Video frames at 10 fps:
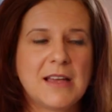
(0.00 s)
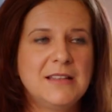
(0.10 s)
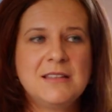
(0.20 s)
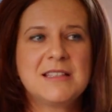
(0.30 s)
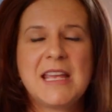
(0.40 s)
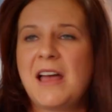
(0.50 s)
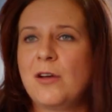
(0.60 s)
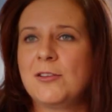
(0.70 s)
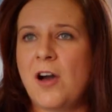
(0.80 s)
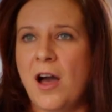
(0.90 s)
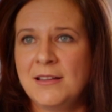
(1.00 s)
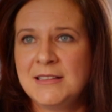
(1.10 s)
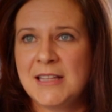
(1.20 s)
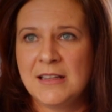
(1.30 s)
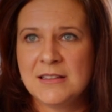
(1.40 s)
I didn't take out the
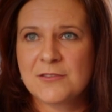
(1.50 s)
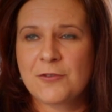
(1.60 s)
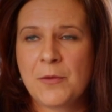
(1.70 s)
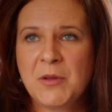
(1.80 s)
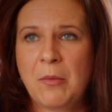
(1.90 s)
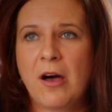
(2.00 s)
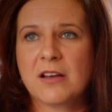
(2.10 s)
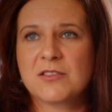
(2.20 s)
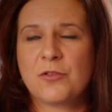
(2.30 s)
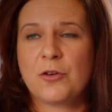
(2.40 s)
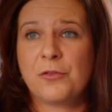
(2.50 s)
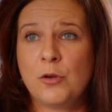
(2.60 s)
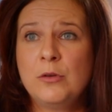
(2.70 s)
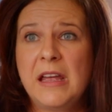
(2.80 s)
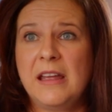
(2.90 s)
contents from the box for a
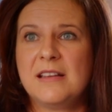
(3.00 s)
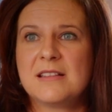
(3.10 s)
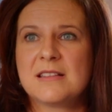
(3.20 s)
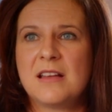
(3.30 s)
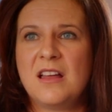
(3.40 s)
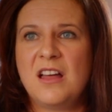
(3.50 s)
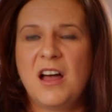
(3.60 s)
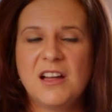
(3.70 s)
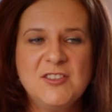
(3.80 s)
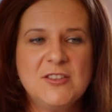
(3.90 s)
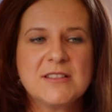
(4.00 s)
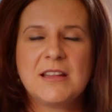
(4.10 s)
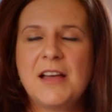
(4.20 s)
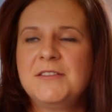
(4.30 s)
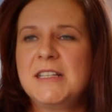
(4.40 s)
few days. I just
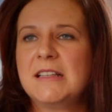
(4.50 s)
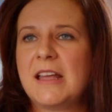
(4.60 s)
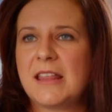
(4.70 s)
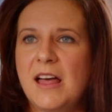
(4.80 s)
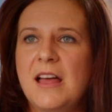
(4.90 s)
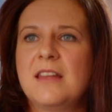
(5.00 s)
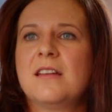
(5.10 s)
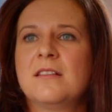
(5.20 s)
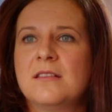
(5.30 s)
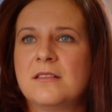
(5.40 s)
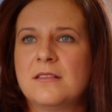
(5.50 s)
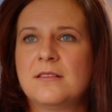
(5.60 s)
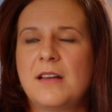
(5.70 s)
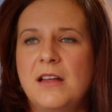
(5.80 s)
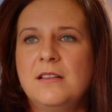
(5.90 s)
left it like that,
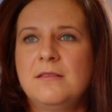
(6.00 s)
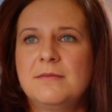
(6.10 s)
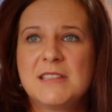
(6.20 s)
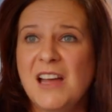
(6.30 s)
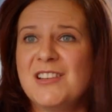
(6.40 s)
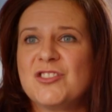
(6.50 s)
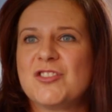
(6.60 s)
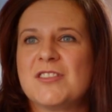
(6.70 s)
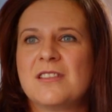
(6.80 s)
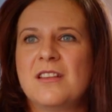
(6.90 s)
untouched.